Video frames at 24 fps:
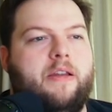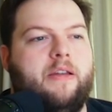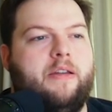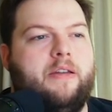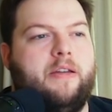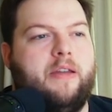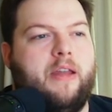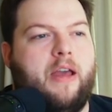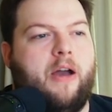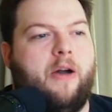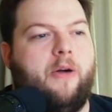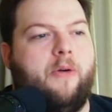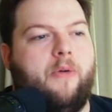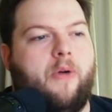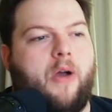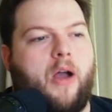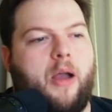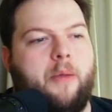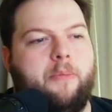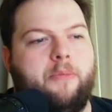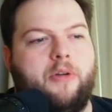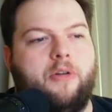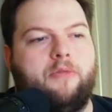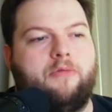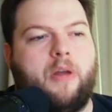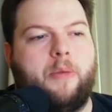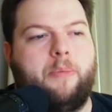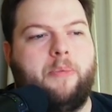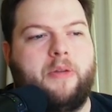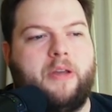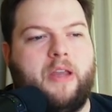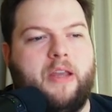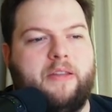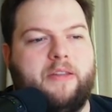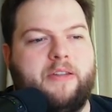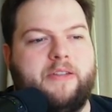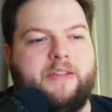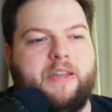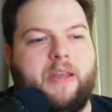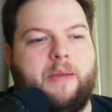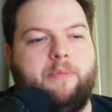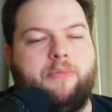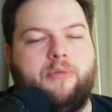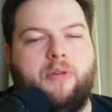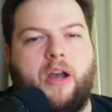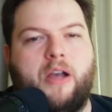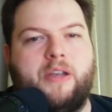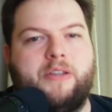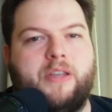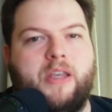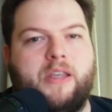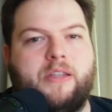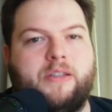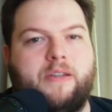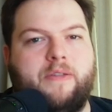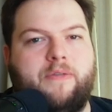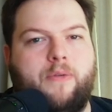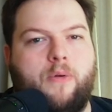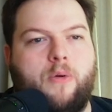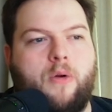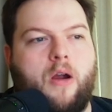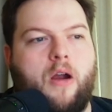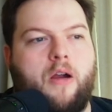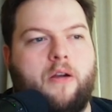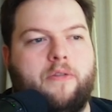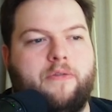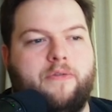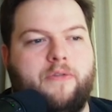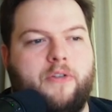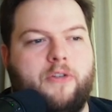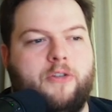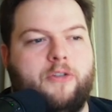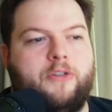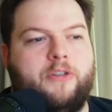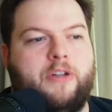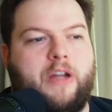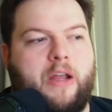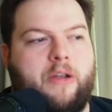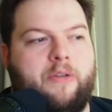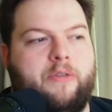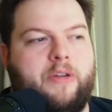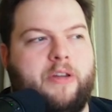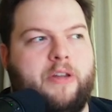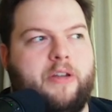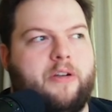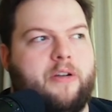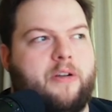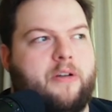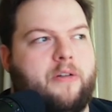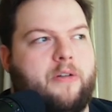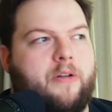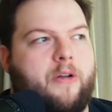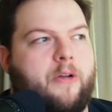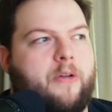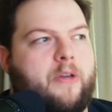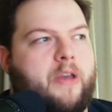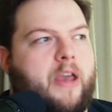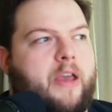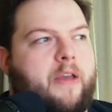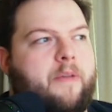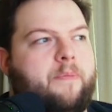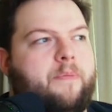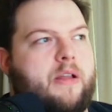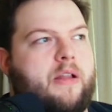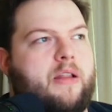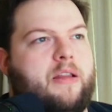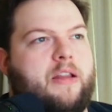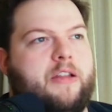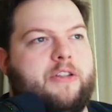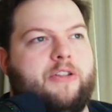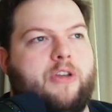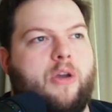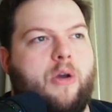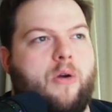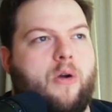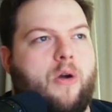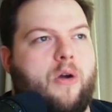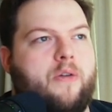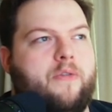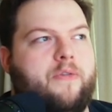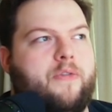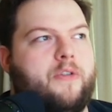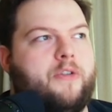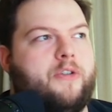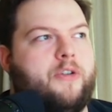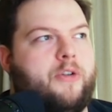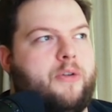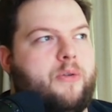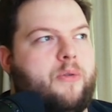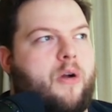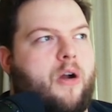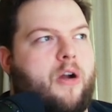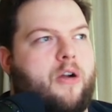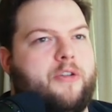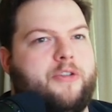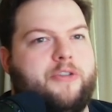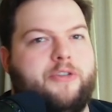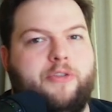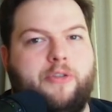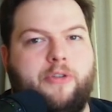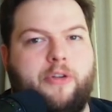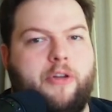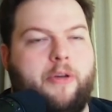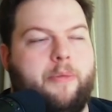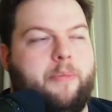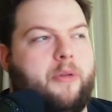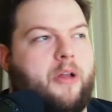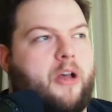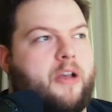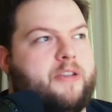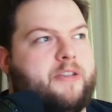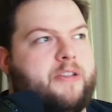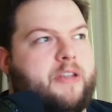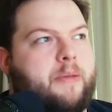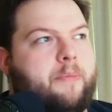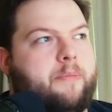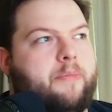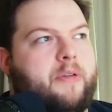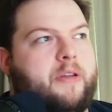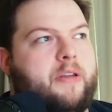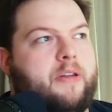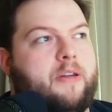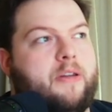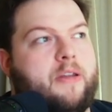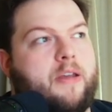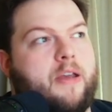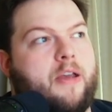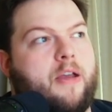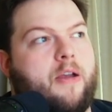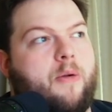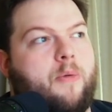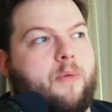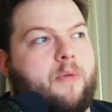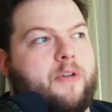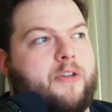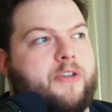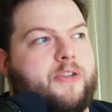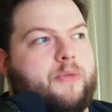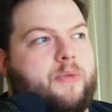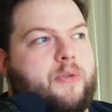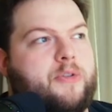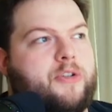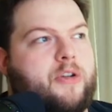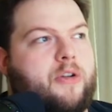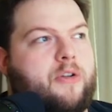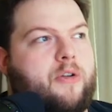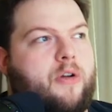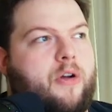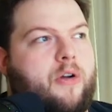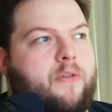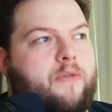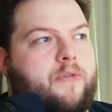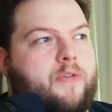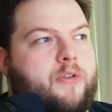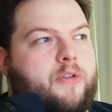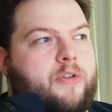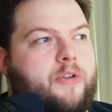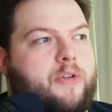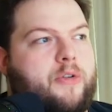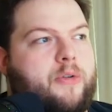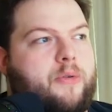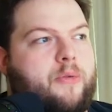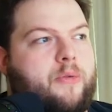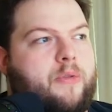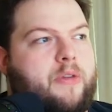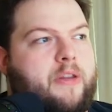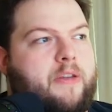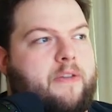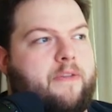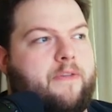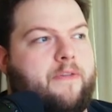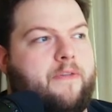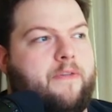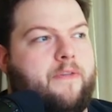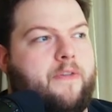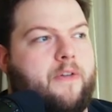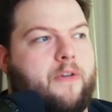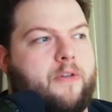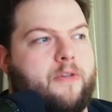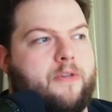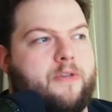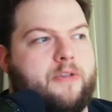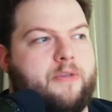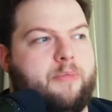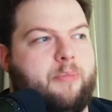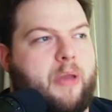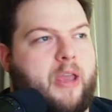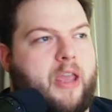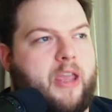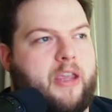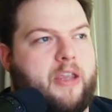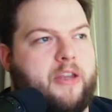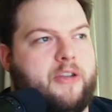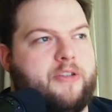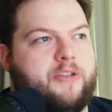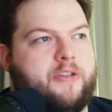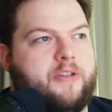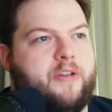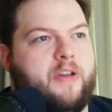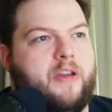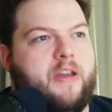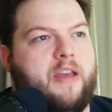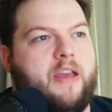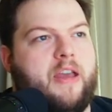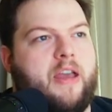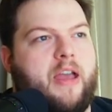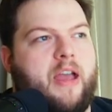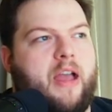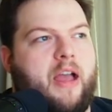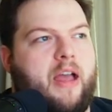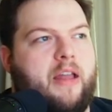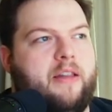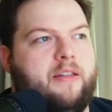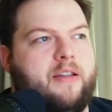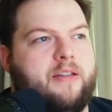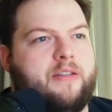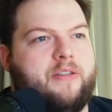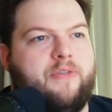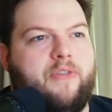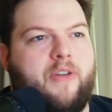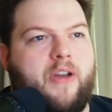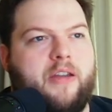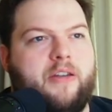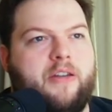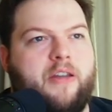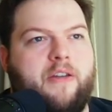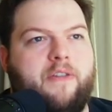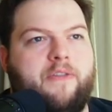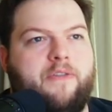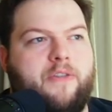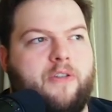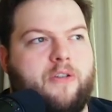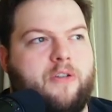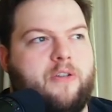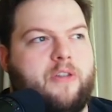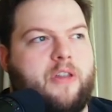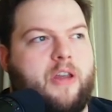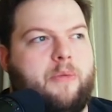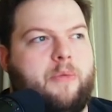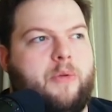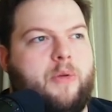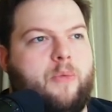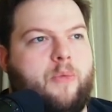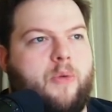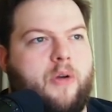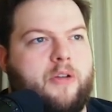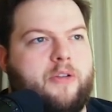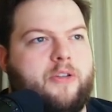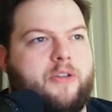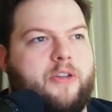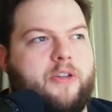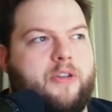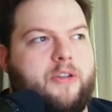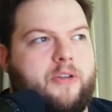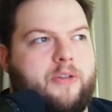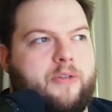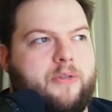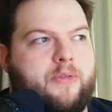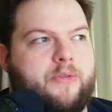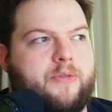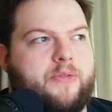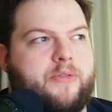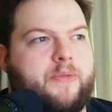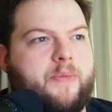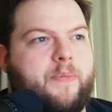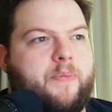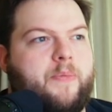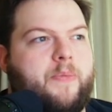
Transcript: Now I'm going to replicate the same process for our footer down here. Okay, let's go over to our Studio Blocks template. We're going to switch on over to the footers page, and let's find a footer that we want to use.